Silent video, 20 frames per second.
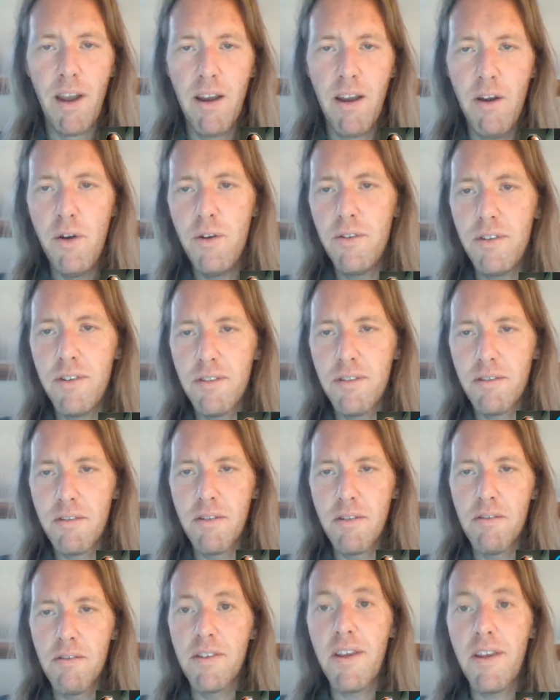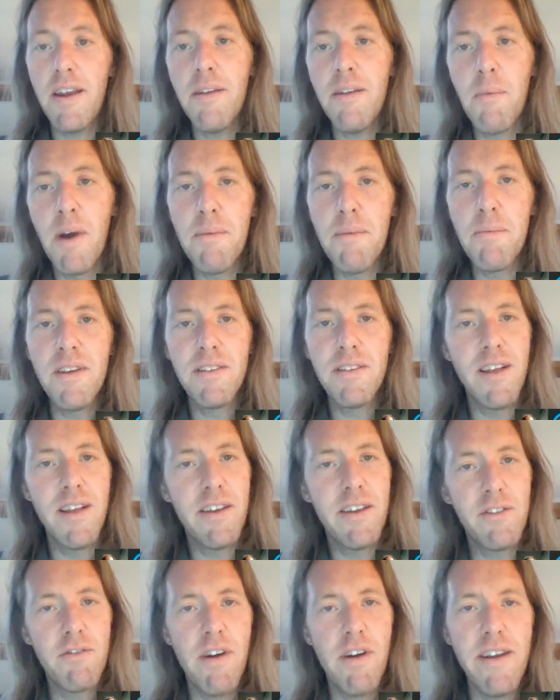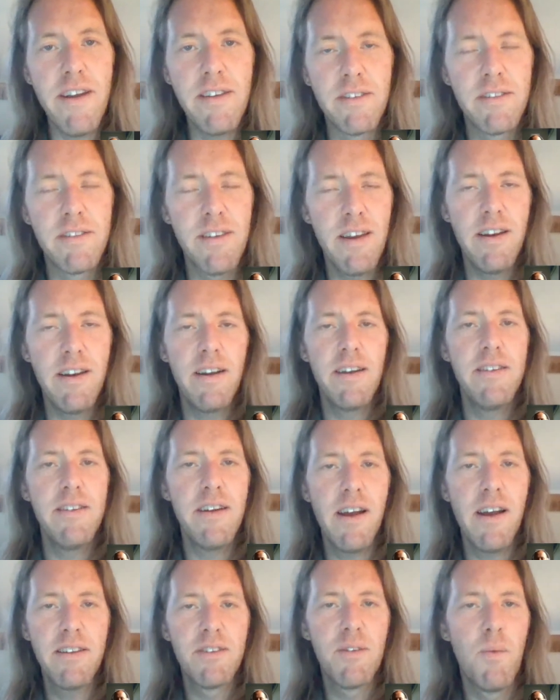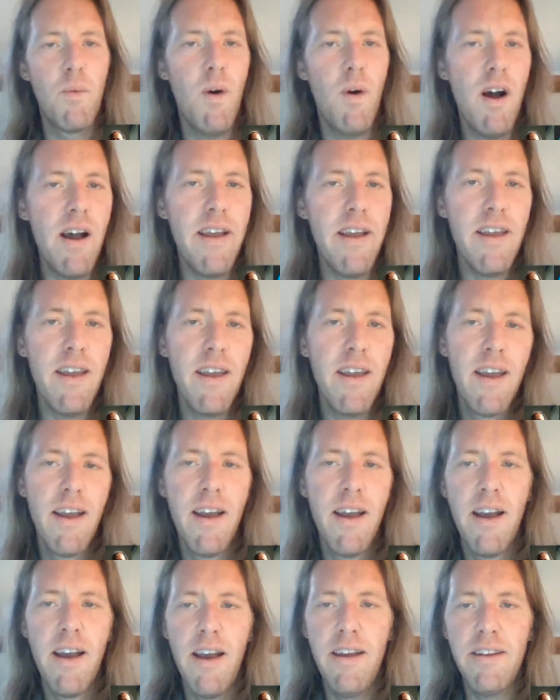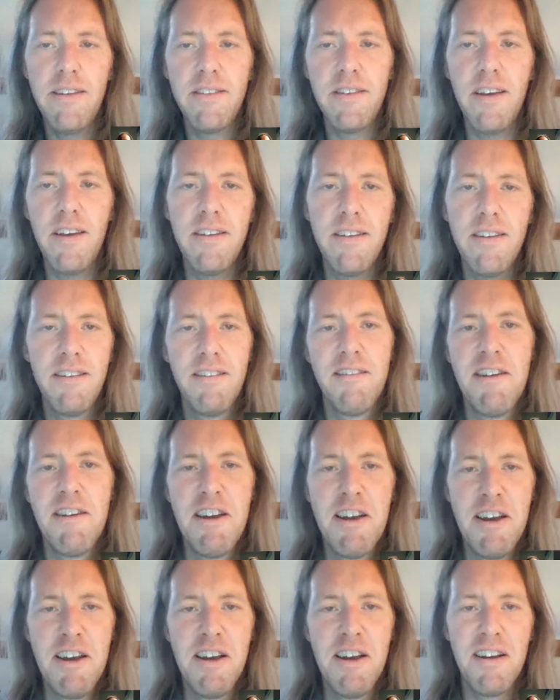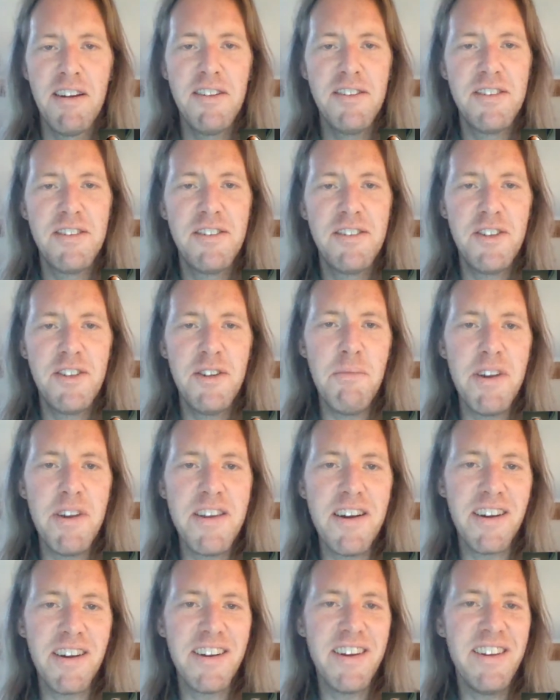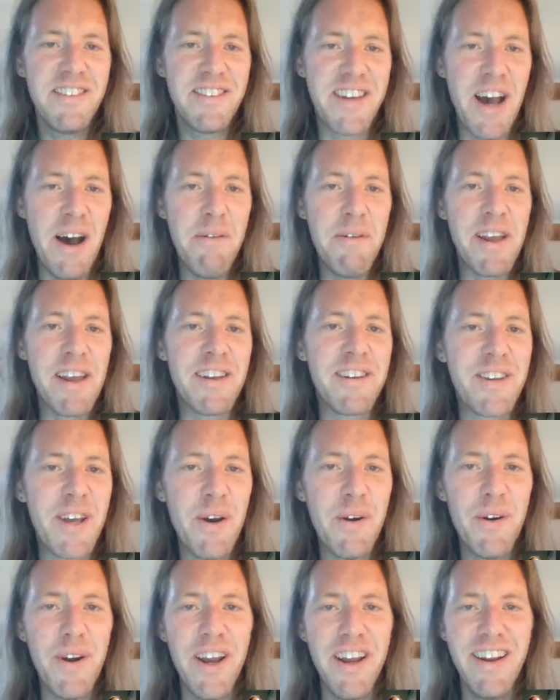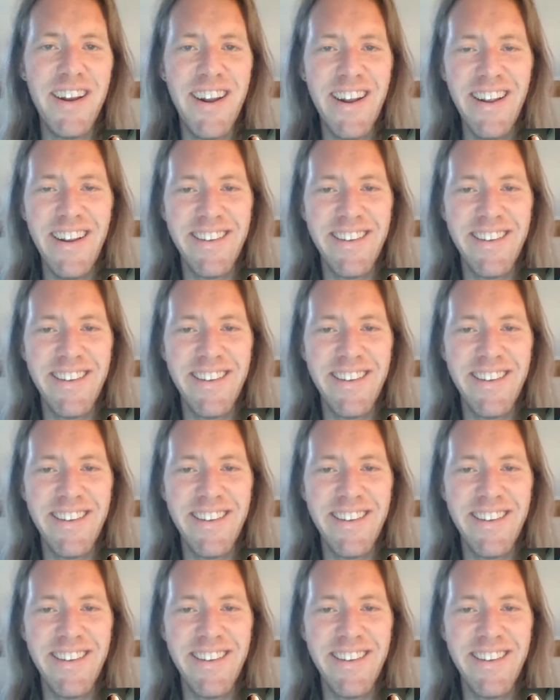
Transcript: Who's said it might be his last race, and I did ask why, and he said because there's too many young kids coming into it.